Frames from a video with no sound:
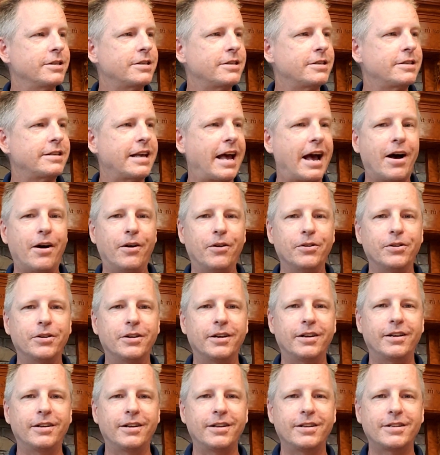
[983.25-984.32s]
sound.
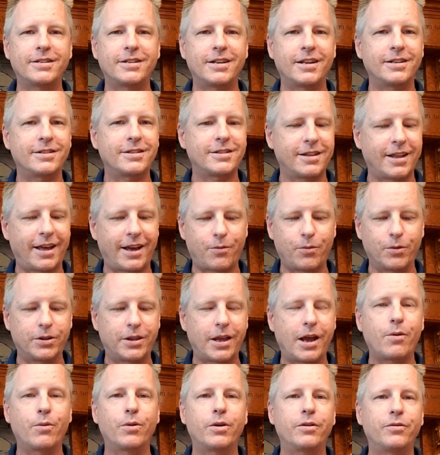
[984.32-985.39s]
It's like
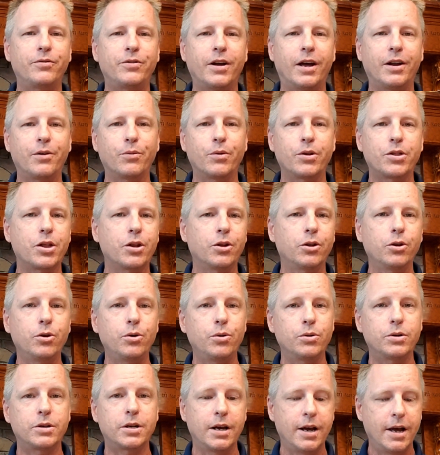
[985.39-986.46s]
what they would have done with a
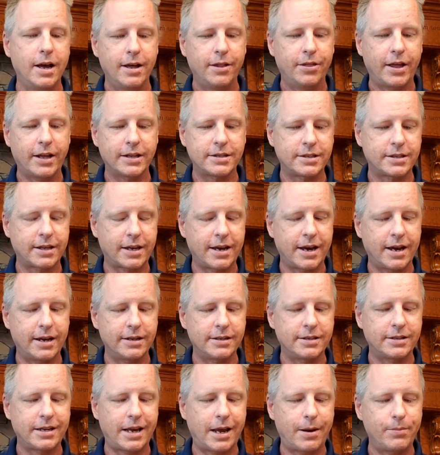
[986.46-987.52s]
lute. That's the
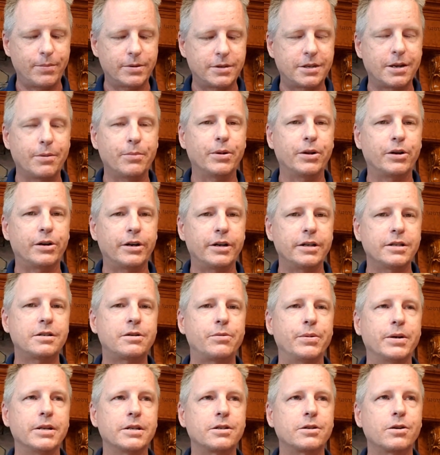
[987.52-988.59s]
kind of same similar
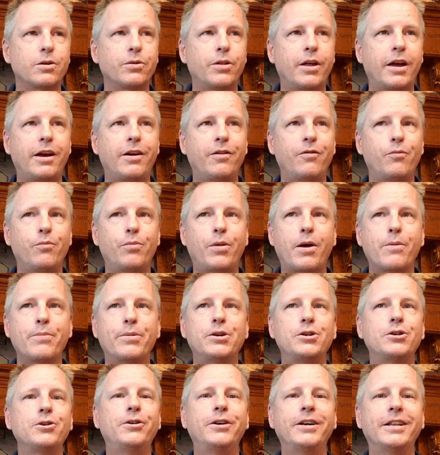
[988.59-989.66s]
instrument. So they've
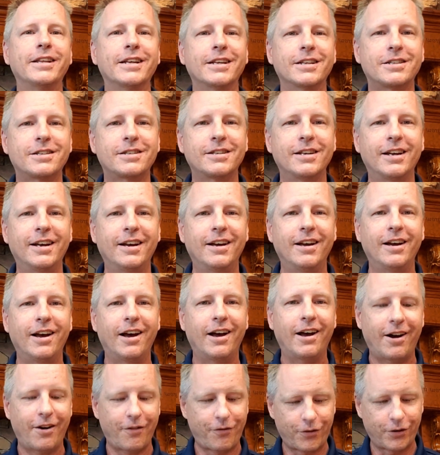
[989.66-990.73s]
been doing this
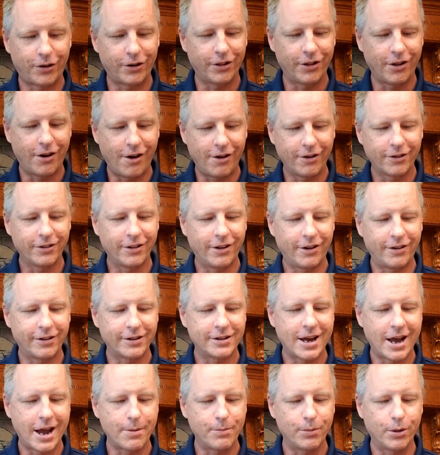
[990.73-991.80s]
for a long, long
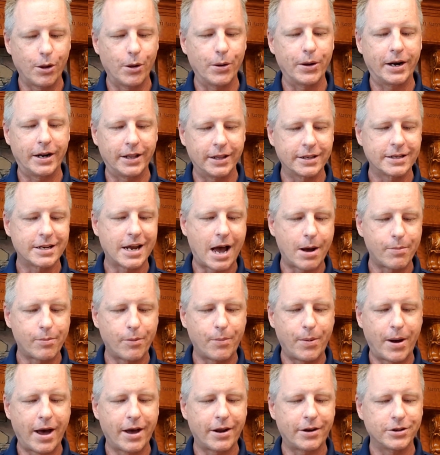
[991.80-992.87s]
time, blowing on the top
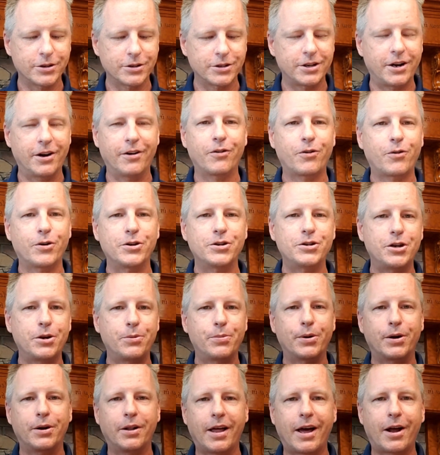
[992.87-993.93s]
of bottles. You know, of course, you
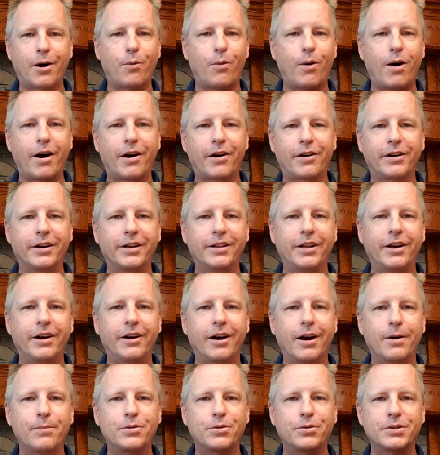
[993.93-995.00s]
can put a lot of water in
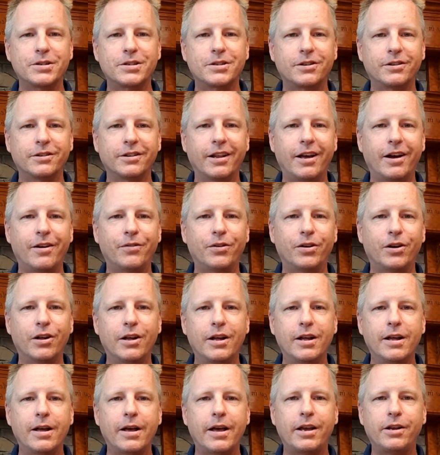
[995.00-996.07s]
there up to a certain
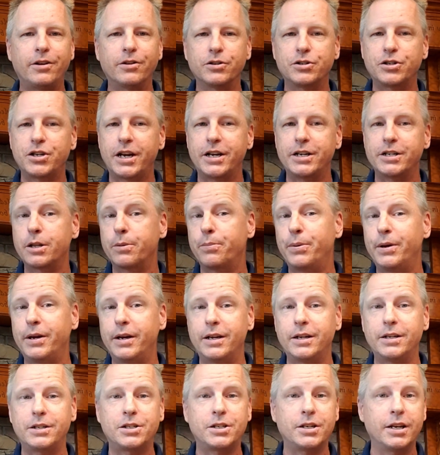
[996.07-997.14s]
level, and you'll change the
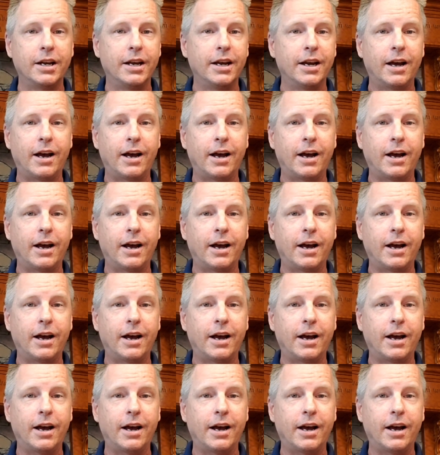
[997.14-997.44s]
pitch.